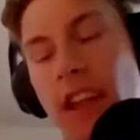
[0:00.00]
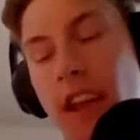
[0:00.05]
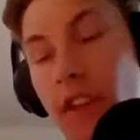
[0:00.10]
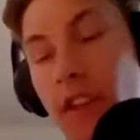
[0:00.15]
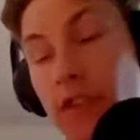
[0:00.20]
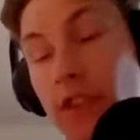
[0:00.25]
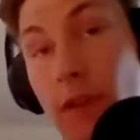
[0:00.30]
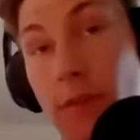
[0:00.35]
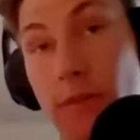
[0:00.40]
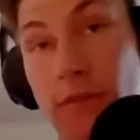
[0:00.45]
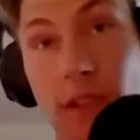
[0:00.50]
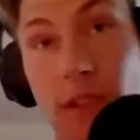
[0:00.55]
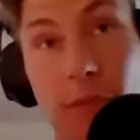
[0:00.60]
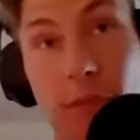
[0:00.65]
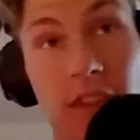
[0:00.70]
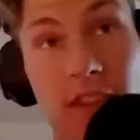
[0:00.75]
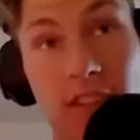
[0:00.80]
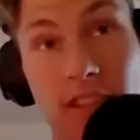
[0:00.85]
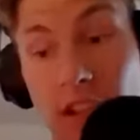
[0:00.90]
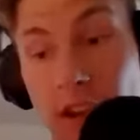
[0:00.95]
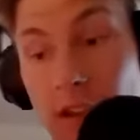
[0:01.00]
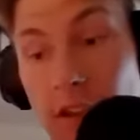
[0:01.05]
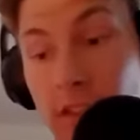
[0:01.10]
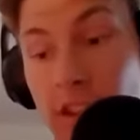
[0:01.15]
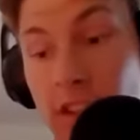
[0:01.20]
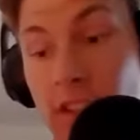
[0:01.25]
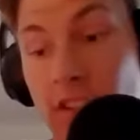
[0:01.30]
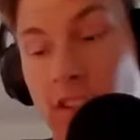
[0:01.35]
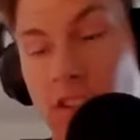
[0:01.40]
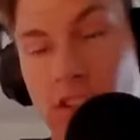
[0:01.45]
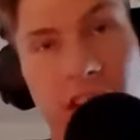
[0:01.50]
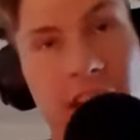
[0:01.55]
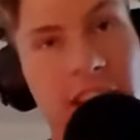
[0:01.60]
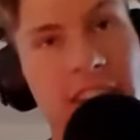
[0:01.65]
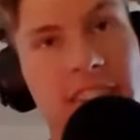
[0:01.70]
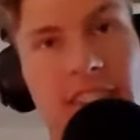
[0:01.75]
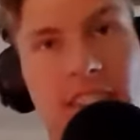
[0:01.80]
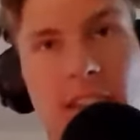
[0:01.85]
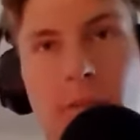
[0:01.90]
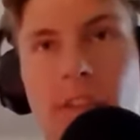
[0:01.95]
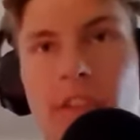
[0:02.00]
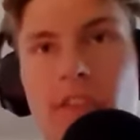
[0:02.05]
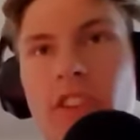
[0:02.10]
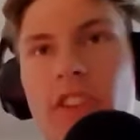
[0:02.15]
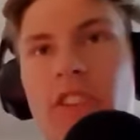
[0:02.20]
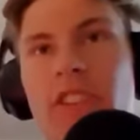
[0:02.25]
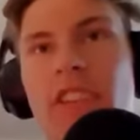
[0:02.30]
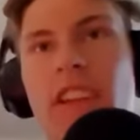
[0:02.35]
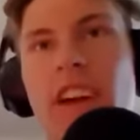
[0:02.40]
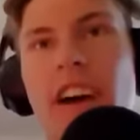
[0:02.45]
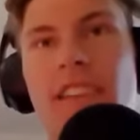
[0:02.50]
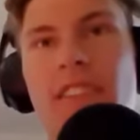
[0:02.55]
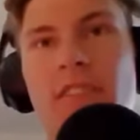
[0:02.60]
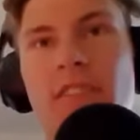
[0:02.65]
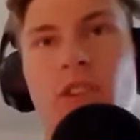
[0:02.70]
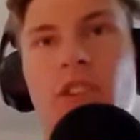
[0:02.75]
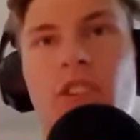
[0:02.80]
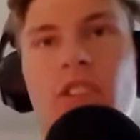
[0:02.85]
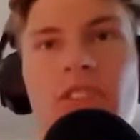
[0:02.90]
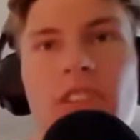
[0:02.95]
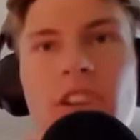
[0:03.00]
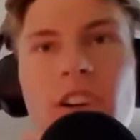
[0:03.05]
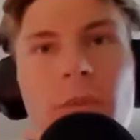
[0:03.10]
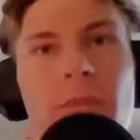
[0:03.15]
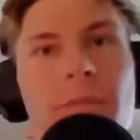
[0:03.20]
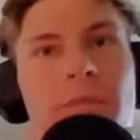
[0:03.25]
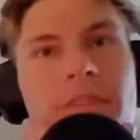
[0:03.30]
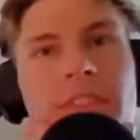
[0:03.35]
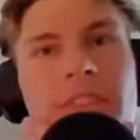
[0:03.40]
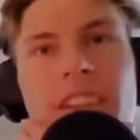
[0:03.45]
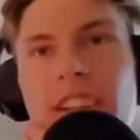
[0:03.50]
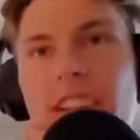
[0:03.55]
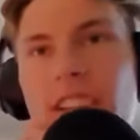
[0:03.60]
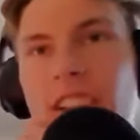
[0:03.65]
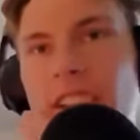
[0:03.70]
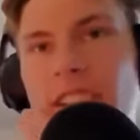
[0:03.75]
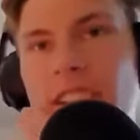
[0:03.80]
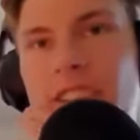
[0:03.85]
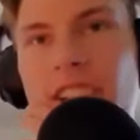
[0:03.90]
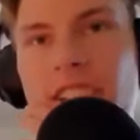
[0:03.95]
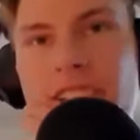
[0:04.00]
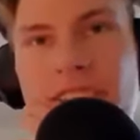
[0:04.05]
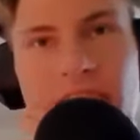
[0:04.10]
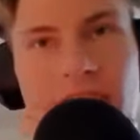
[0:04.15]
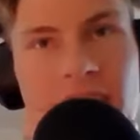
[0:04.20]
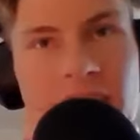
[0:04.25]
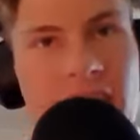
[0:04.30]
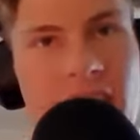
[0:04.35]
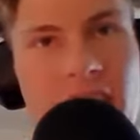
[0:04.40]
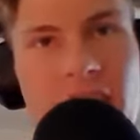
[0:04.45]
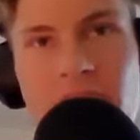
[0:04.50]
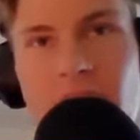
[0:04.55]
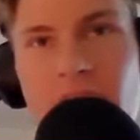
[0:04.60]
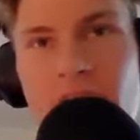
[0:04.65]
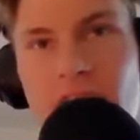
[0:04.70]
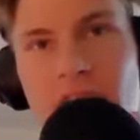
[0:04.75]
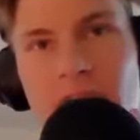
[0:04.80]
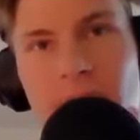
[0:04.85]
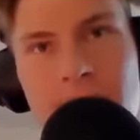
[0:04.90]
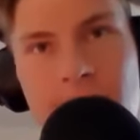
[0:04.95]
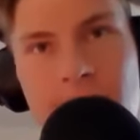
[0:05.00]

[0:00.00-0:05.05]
from some of the stuff and just lessons that we've learned in high school. So, Justin, anything else?